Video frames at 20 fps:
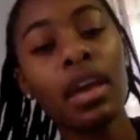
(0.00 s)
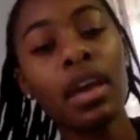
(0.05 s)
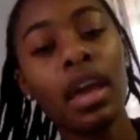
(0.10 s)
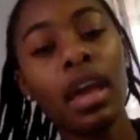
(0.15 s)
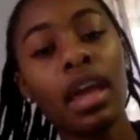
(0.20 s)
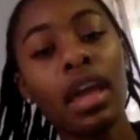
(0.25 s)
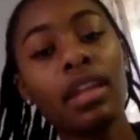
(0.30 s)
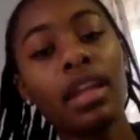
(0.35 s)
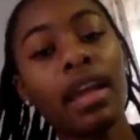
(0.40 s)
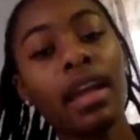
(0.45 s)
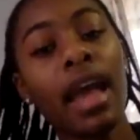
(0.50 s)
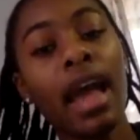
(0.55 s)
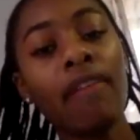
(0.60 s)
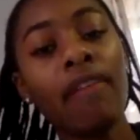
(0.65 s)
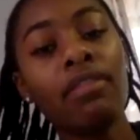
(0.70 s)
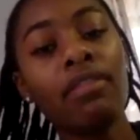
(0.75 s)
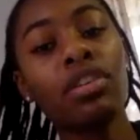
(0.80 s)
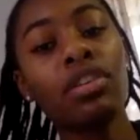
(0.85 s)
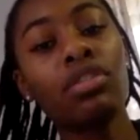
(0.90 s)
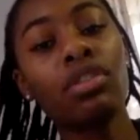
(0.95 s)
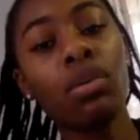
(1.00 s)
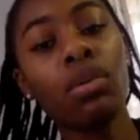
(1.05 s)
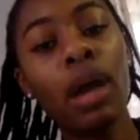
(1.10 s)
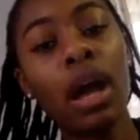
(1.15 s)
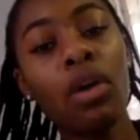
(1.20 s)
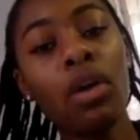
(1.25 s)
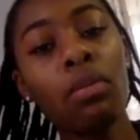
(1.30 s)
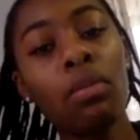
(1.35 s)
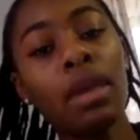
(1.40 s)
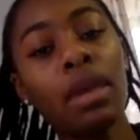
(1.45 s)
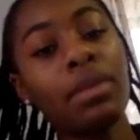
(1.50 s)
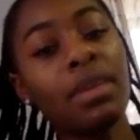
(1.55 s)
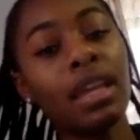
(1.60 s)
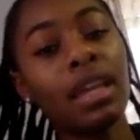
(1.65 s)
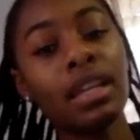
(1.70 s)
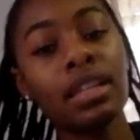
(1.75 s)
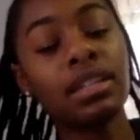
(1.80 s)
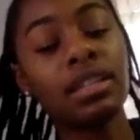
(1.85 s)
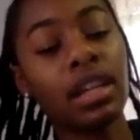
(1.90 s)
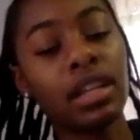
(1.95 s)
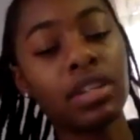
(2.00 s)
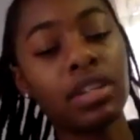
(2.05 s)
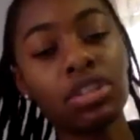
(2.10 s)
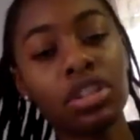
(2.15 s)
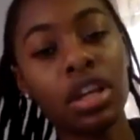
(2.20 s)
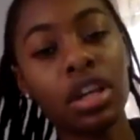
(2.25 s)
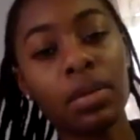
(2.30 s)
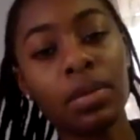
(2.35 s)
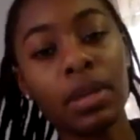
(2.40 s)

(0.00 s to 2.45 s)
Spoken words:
and like have it grow out, maybe get it touched up.